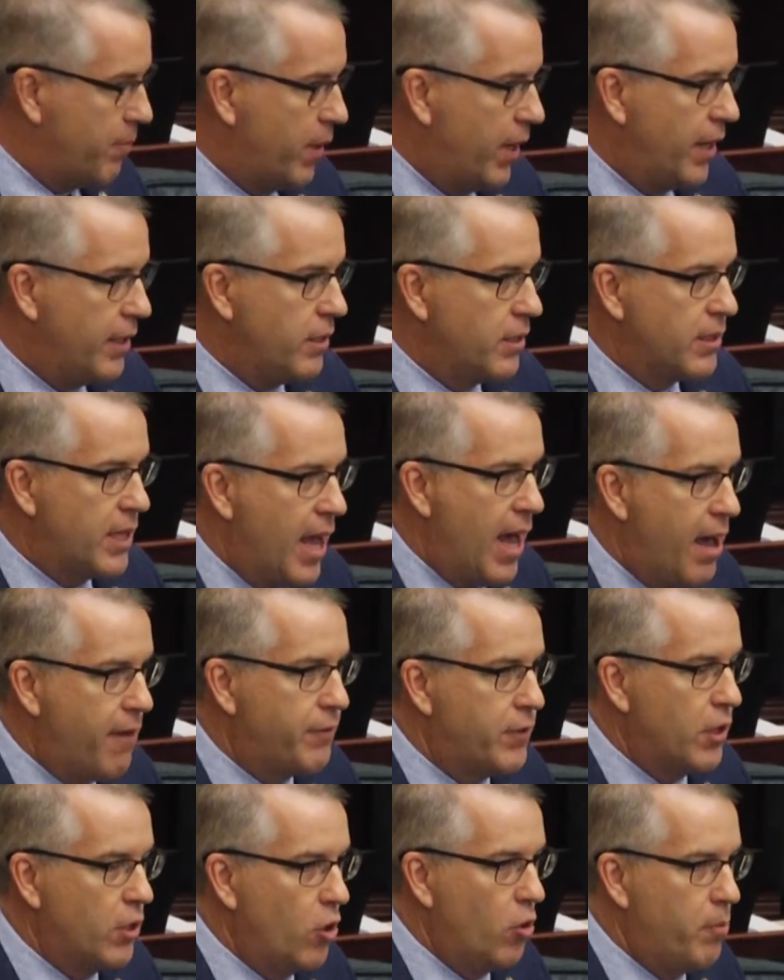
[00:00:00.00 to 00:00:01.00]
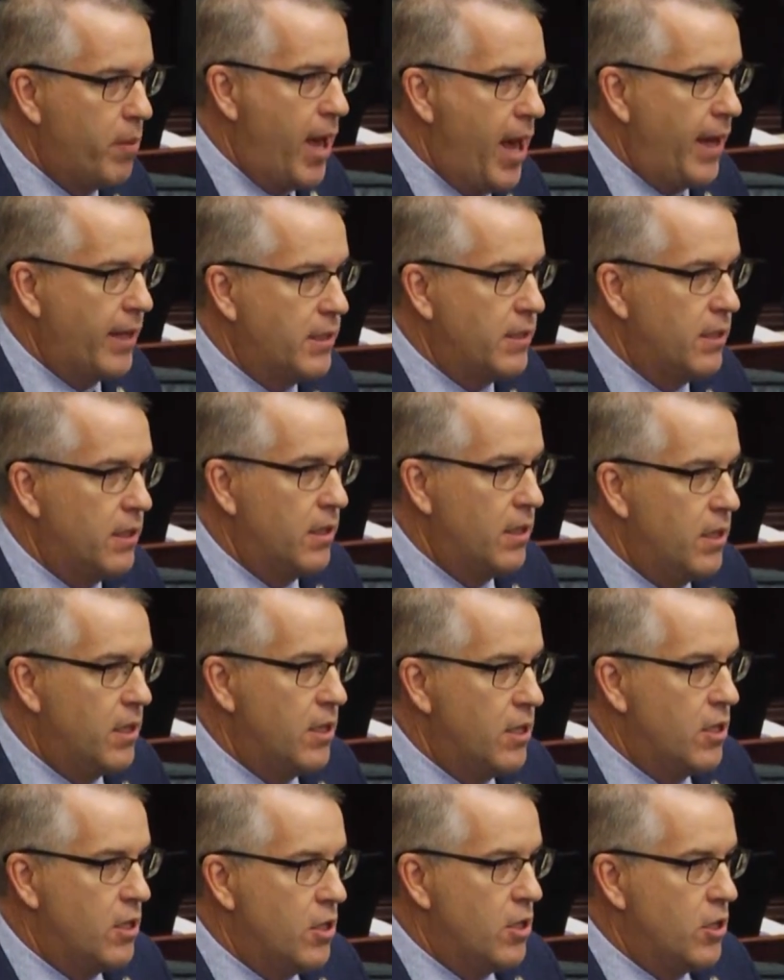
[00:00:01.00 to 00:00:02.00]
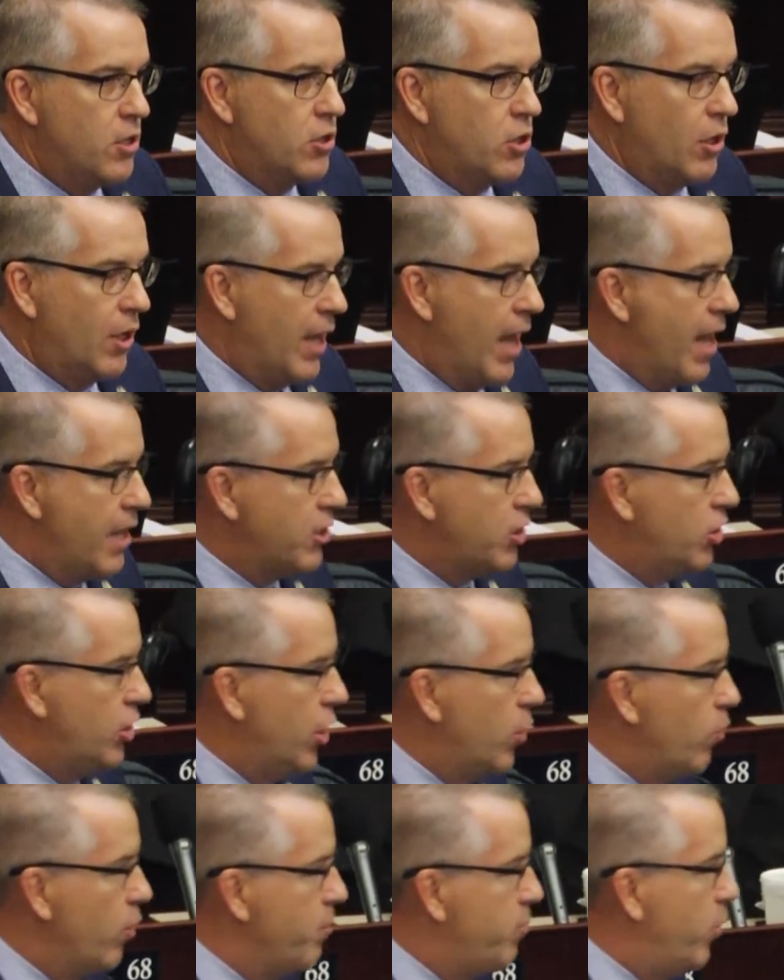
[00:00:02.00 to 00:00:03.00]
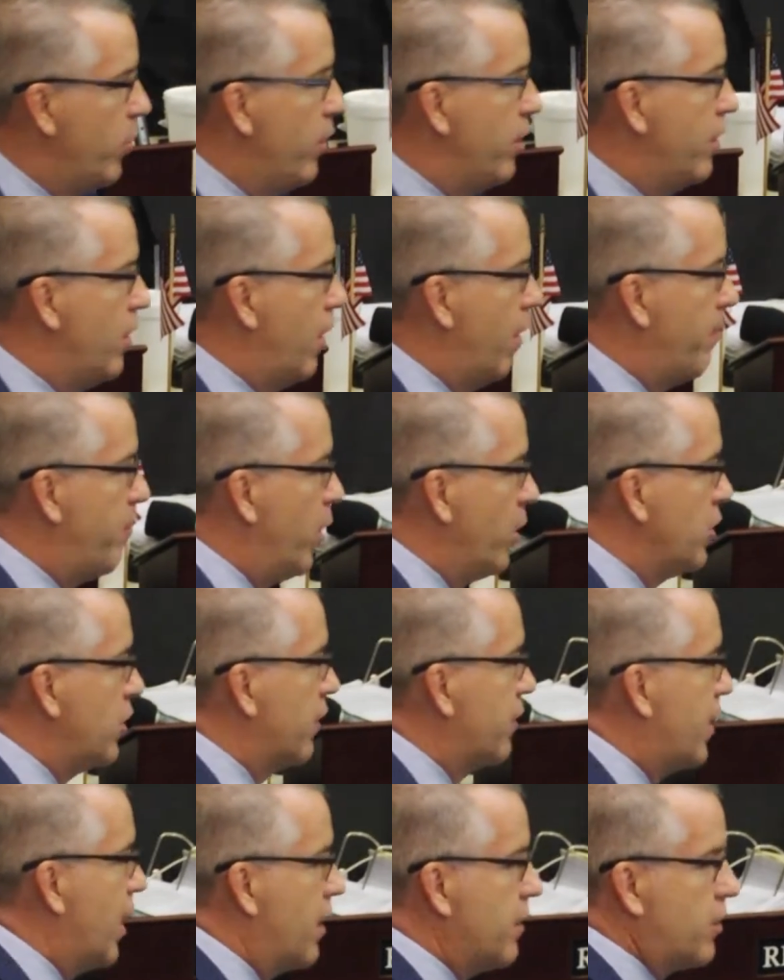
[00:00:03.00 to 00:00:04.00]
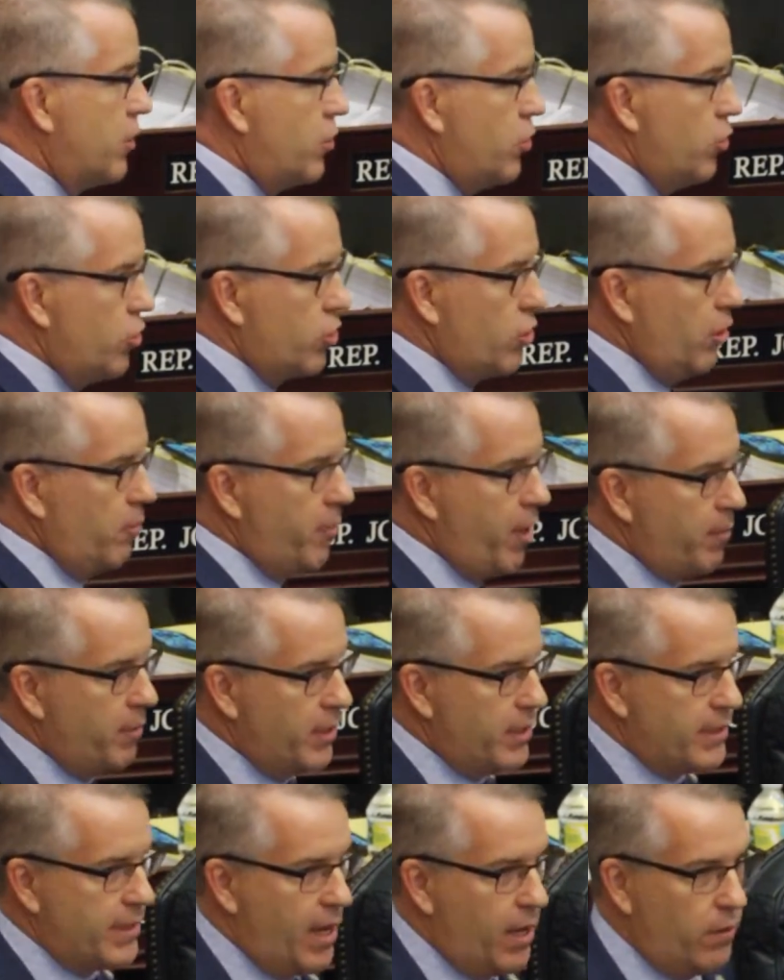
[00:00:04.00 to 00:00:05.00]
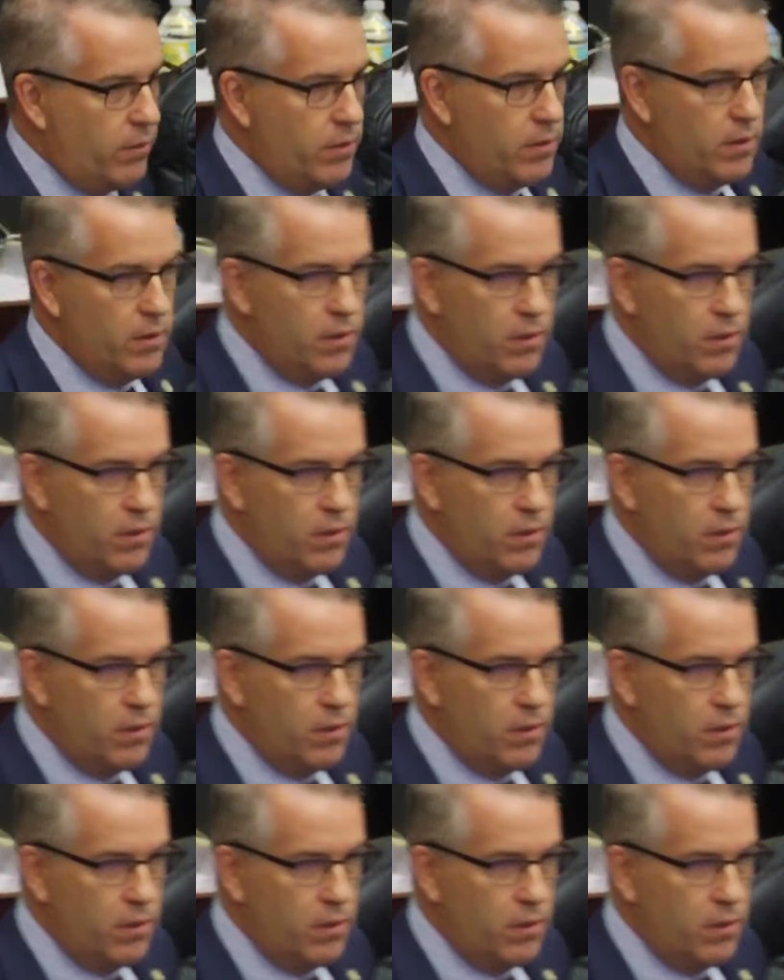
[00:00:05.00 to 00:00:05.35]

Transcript: but I just have to go back to last year. We put a bunch of constitutional amendments out.